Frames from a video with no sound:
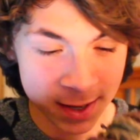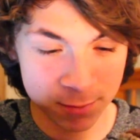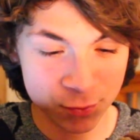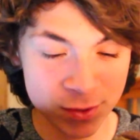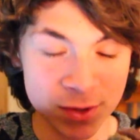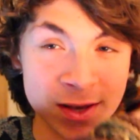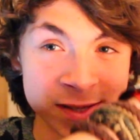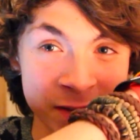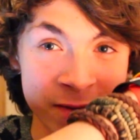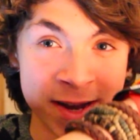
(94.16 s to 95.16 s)
I'm trying to
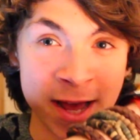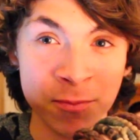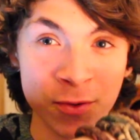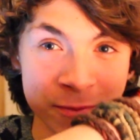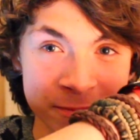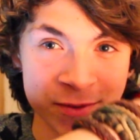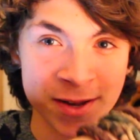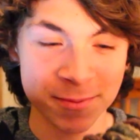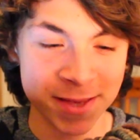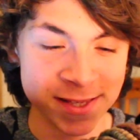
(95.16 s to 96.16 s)
adjust it right now, I'm not
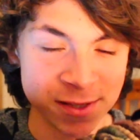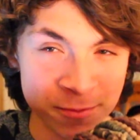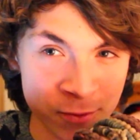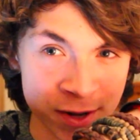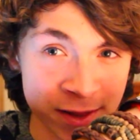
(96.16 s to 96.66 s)
going to kiss him or